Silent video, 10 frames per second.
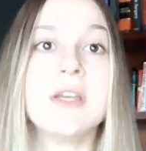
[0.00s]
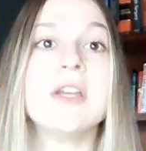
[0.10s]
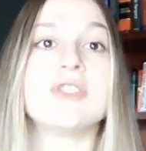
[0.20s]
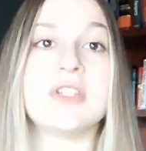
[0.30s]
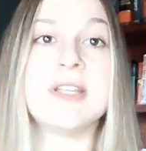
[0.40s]

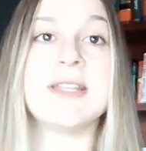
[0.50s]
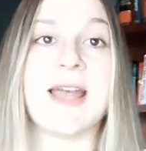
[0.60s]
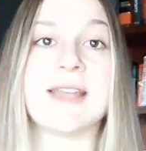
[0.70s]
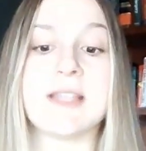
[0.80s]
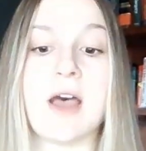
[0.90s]
She
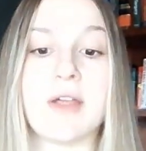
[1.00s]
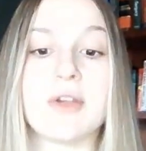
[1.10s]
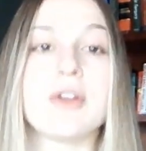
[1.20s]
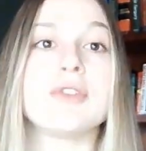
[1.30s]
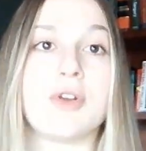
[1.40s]
denies
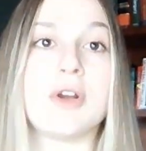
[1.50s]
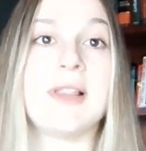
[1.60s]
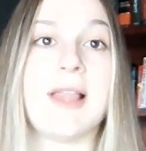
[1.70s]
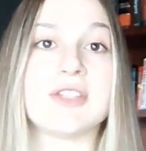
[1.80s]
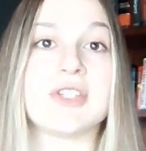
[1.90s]
other
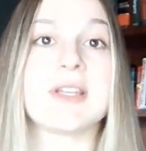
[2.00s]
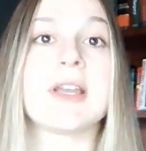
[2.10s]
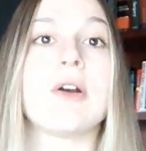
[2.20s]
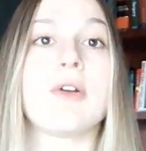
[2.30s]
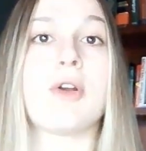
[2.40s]
neurologic
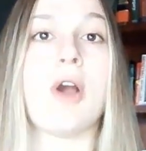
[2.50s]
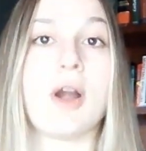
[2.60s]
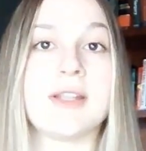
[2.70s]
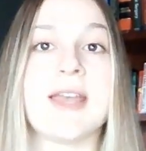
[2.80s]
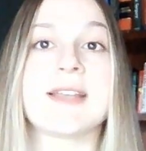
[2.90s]
or
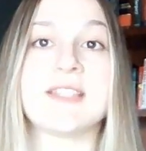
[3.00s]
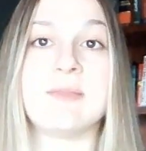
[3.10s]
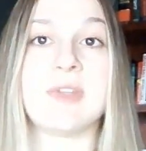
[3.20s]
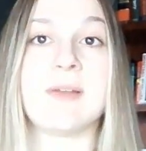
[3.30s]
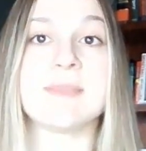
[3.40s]
cardiac
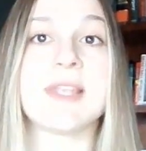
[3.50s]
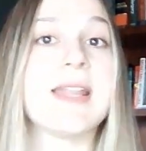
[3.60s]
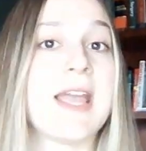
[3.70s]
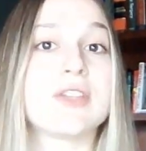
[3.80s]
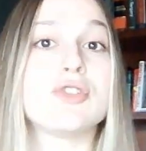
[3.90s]
symptoms
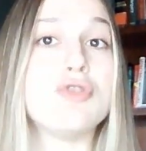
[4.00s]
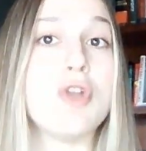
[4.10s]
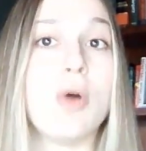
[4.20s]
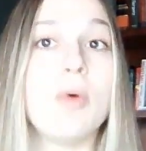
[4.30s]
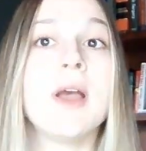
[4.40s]
and has
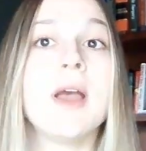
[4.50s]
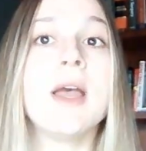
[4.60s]
no